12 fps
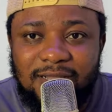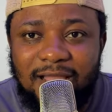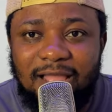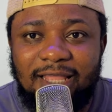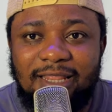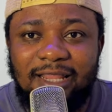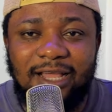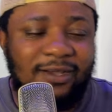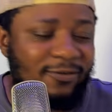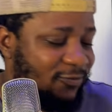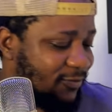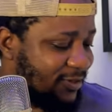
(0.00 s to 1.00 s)
I
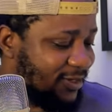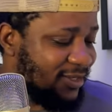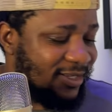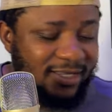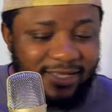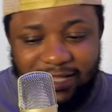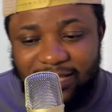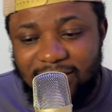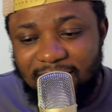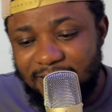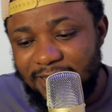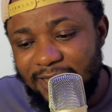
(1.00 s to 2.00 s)
laugh.
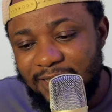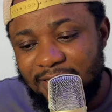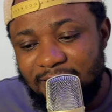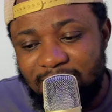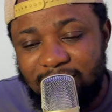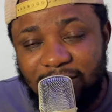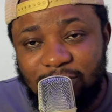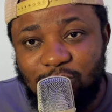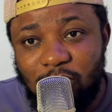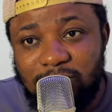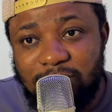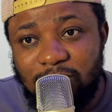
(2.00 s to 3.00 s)
There is
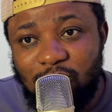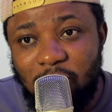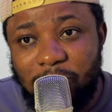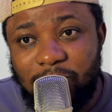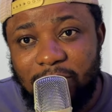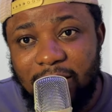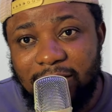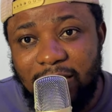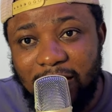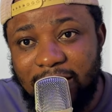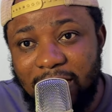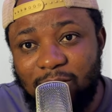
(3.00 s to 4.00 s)
no single prayer
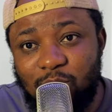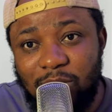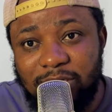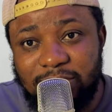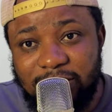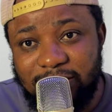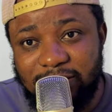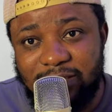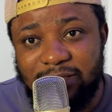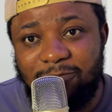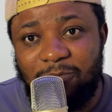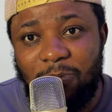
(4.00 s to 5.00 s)
that can quench it,
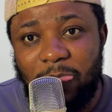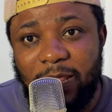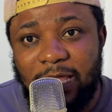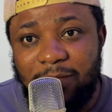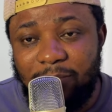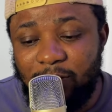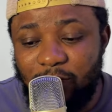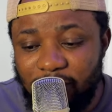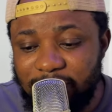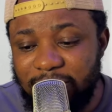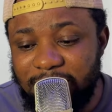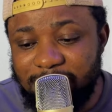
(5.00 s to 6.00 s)

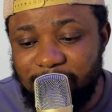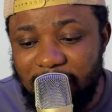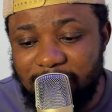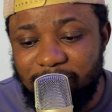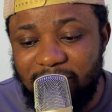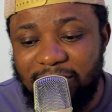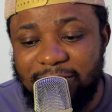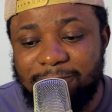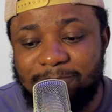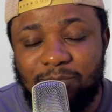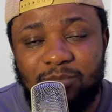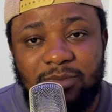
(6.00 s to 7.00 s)
because this is man-made.
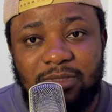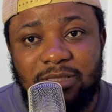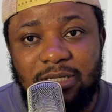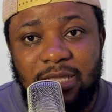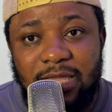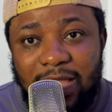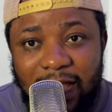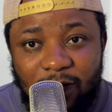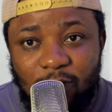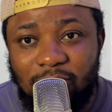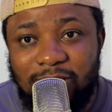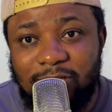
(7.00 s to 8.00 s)

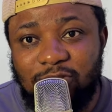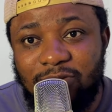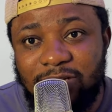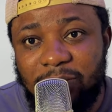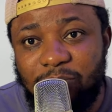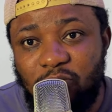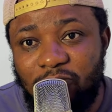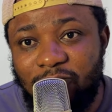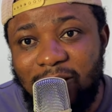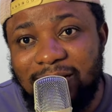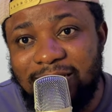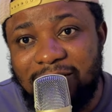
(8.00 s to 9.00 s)
And God has already
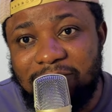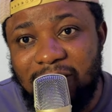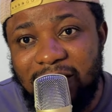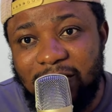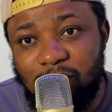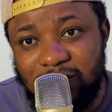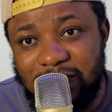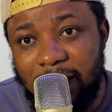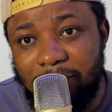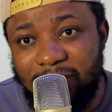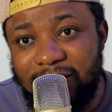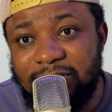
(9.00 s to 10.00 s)
provided man with the
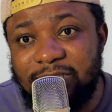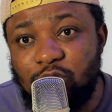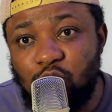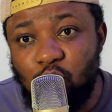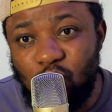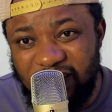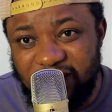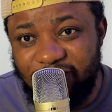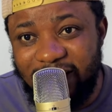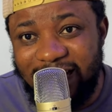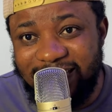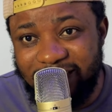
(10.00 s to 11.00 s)
ability to quench
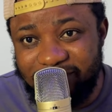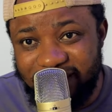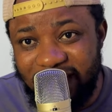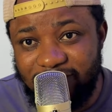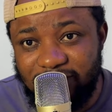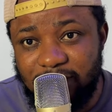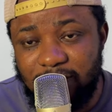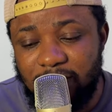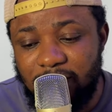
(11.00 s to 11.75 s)
fire themselves.